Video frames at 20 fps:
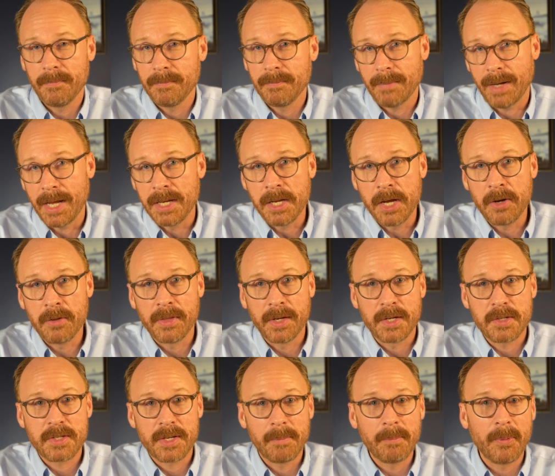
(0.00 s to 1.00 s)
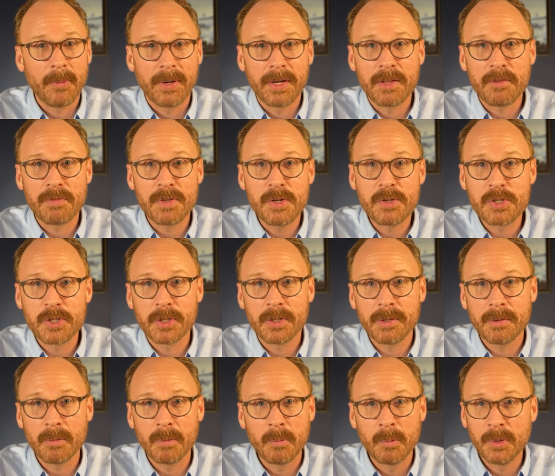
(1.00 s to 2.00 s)
I know that at some point in the
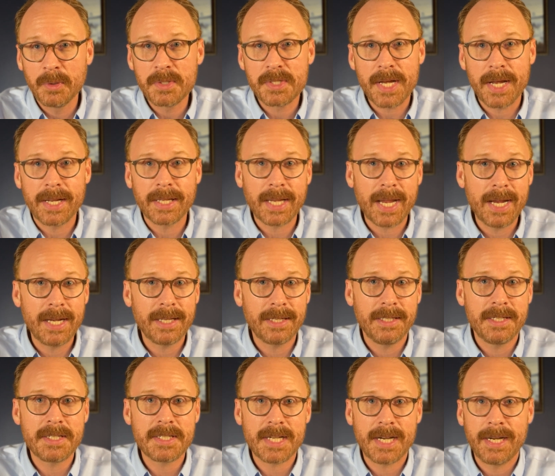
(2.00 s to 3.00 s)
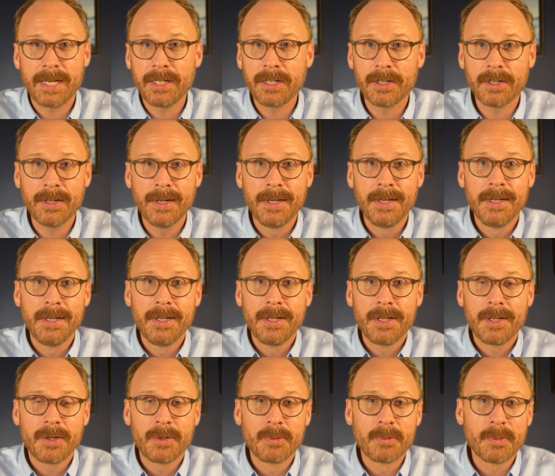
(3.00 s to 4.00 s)
future, we'll dedicate an entire
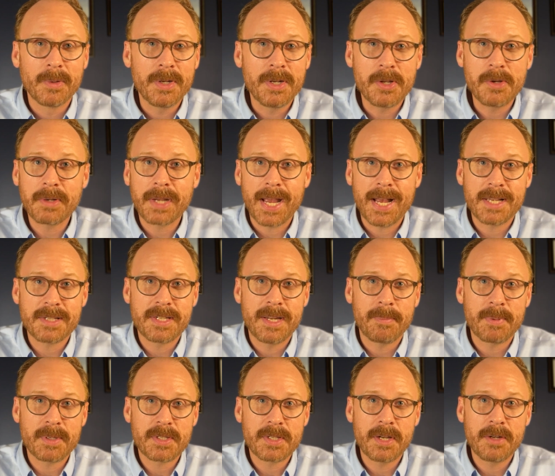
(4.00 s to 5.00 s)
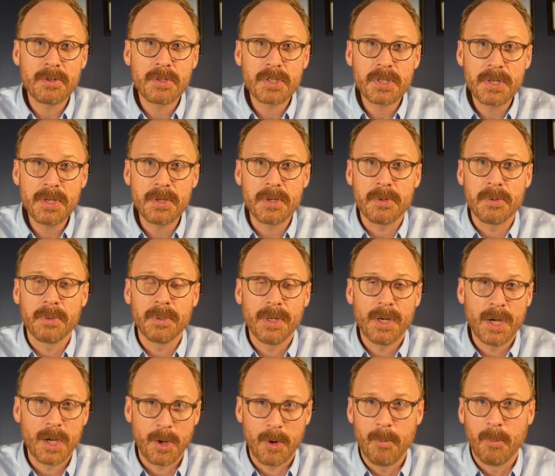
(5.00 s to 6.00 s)
RenewCast episode to
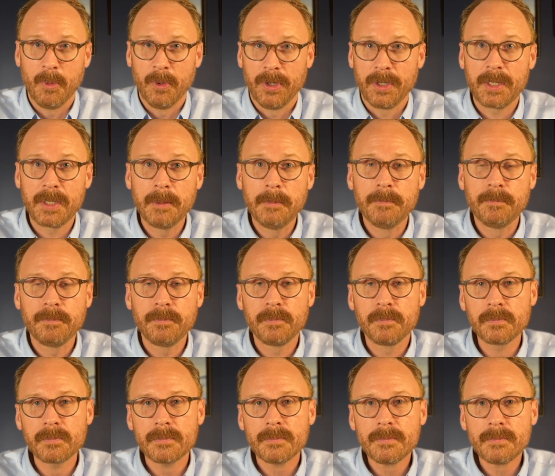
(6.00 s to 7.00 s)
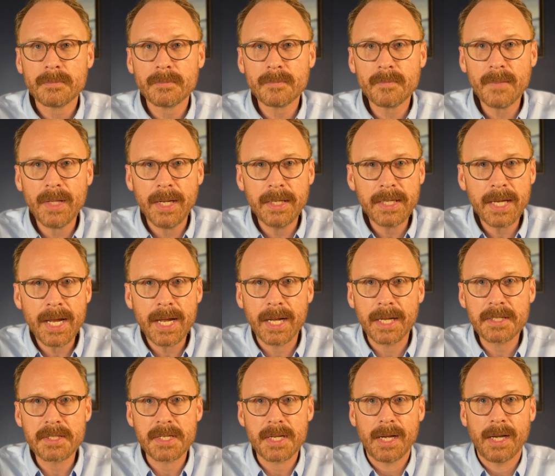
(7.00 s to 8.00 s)
homework. And
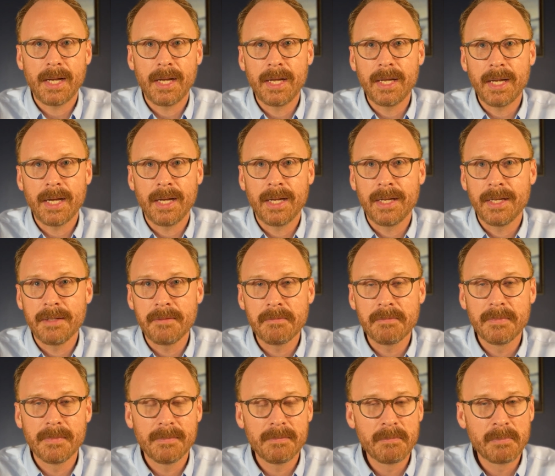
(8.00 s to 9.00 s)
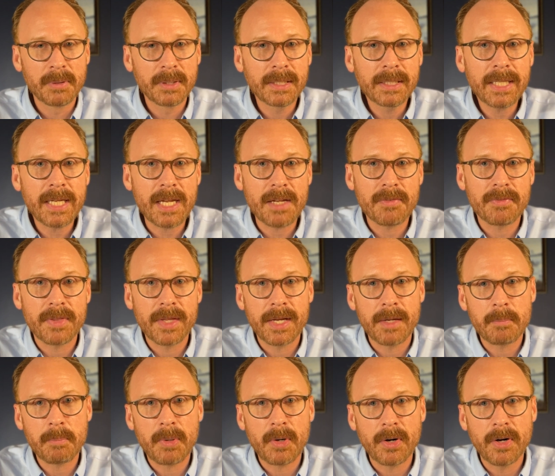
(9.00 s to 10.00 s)
yet, I believe
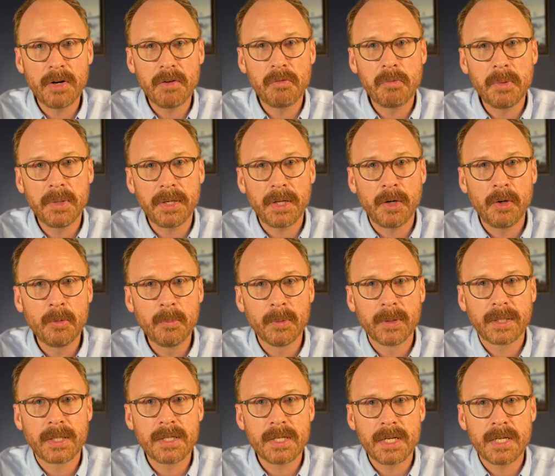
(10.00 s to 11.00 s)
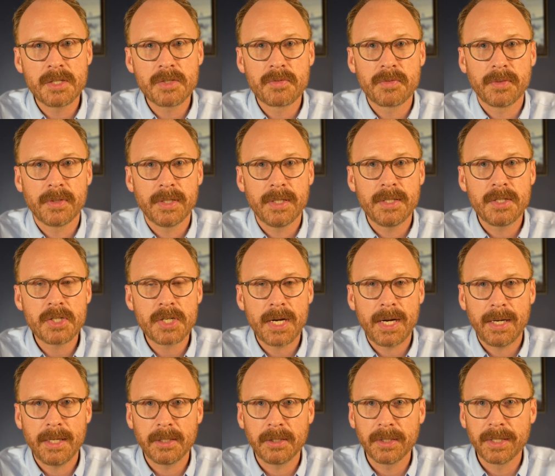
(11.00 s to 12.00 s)
that part of what homework does for a
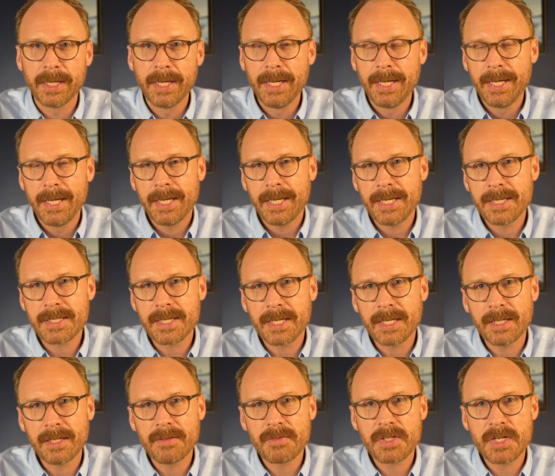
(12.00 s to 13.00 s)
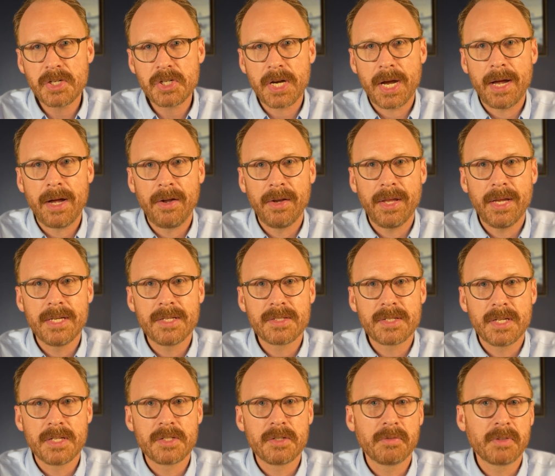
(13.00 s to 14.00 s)
child is it gives a child a
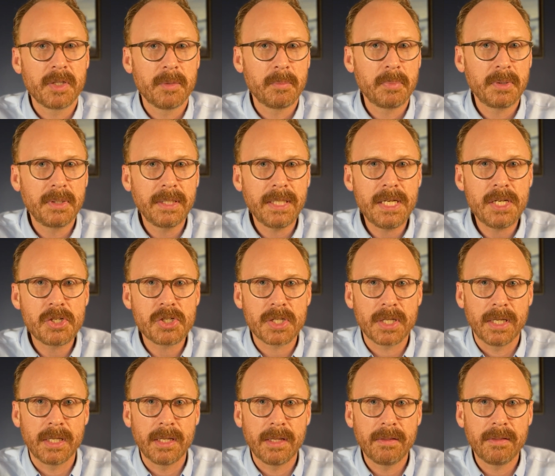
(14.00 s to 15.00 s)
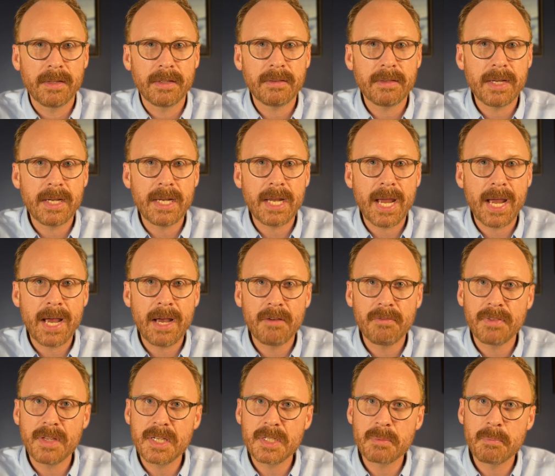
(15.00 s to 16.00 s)
sense of completion, that they have
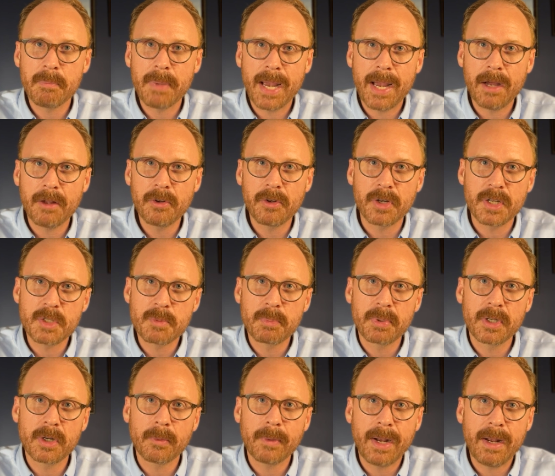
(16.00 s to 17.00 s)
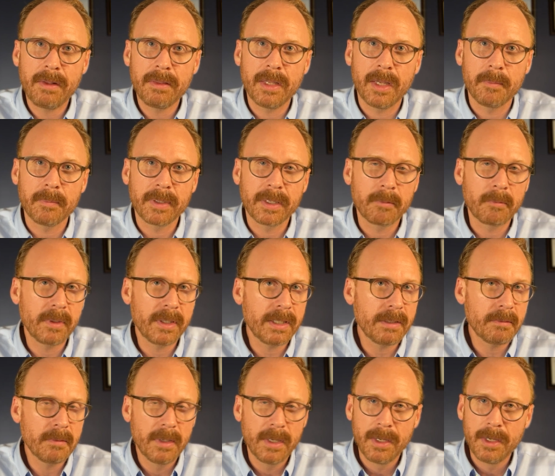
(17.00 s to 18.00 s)
these boundaries put around them. And
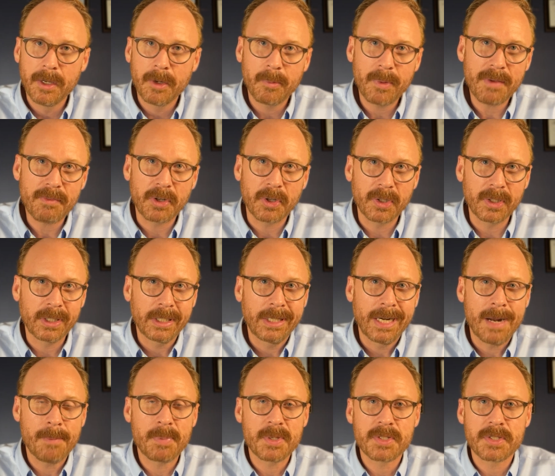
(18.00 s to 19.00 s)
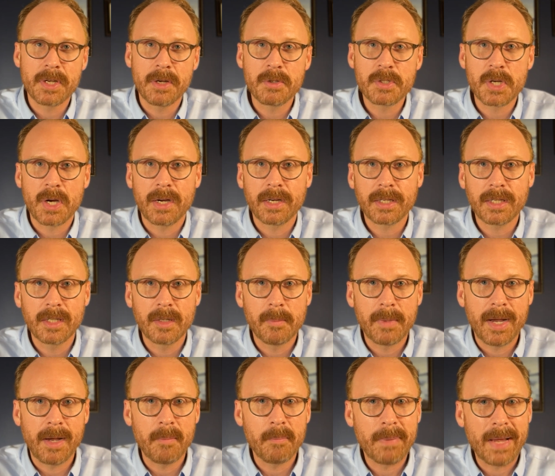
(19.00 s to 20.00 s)
we have an earlier episode talking
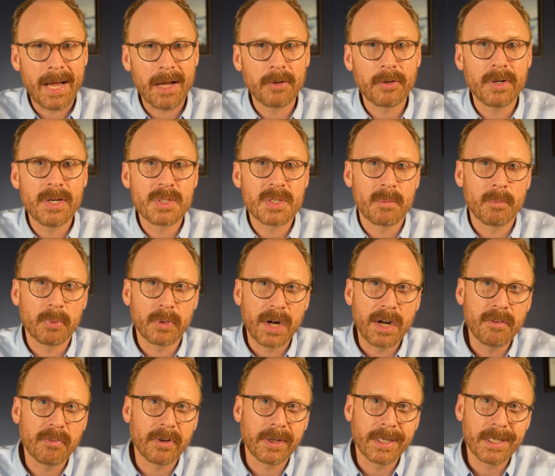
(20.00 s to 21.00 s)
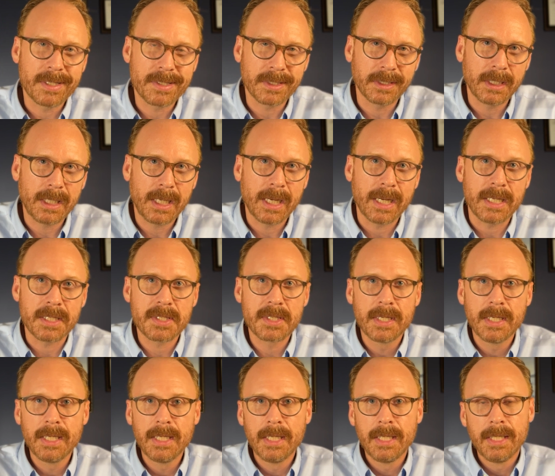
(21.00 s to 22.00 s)
about boundaries and bravery and delight.
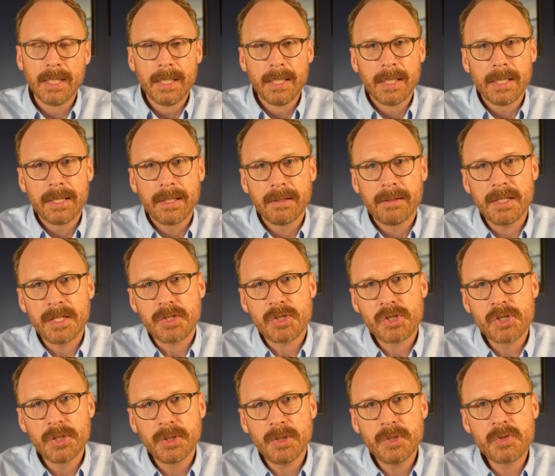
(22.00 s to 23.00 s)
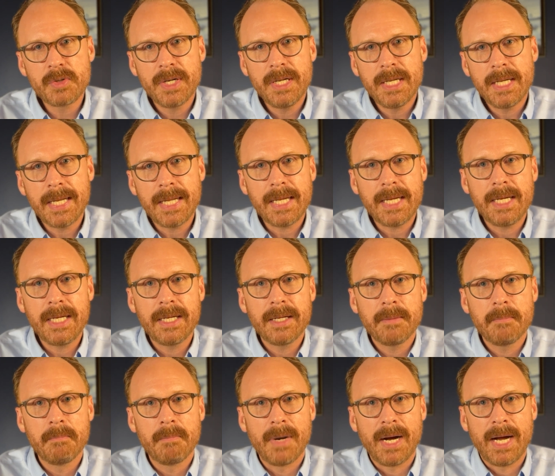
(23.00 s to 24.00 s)
That children need
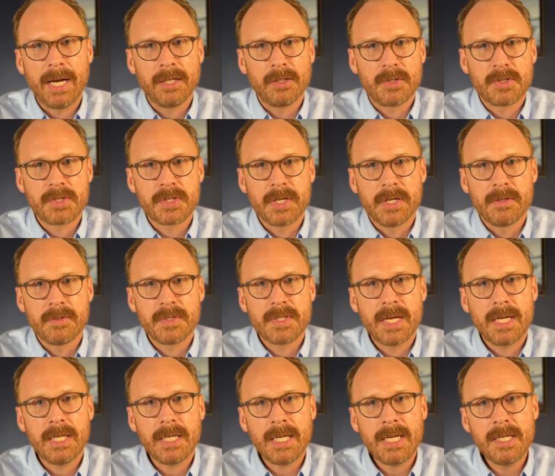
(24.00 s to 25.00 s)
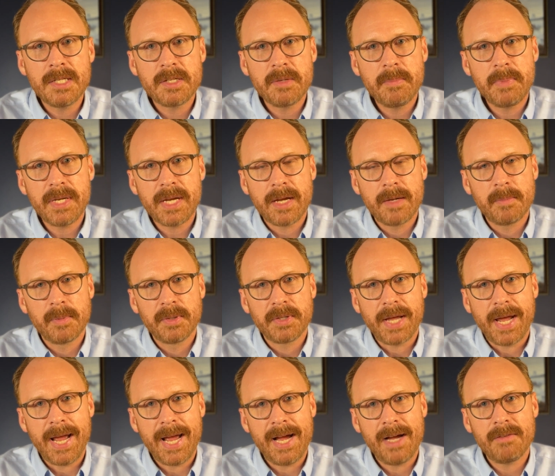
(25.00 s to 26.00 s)
milestones. They need to be able to
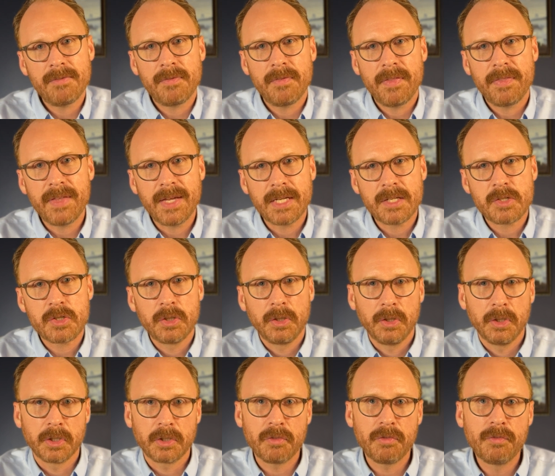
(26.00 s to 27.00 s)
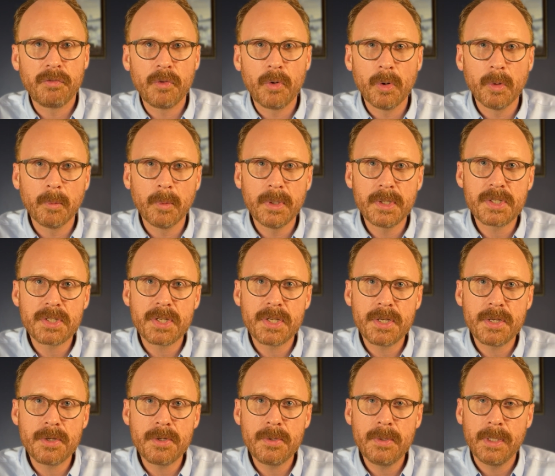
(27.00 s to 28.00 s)
have things to look forward
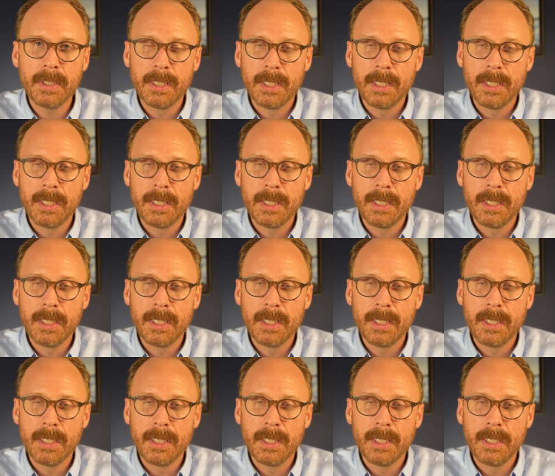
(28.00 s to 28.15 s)
to.